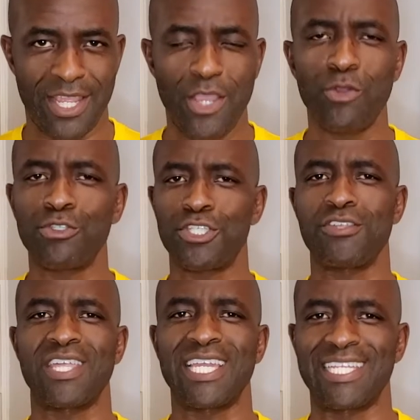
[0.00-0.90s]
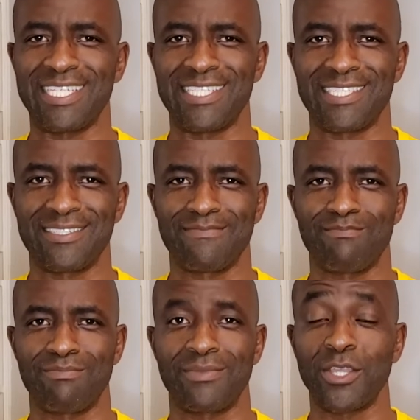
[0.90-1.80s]
Who do you think it is?
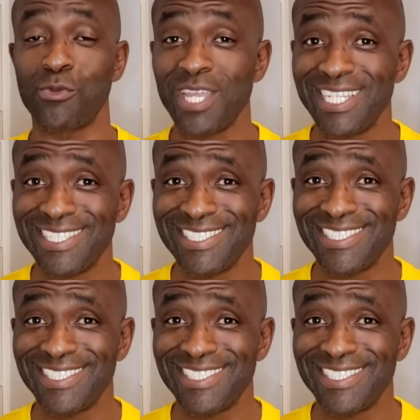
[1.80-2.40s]
The Queen?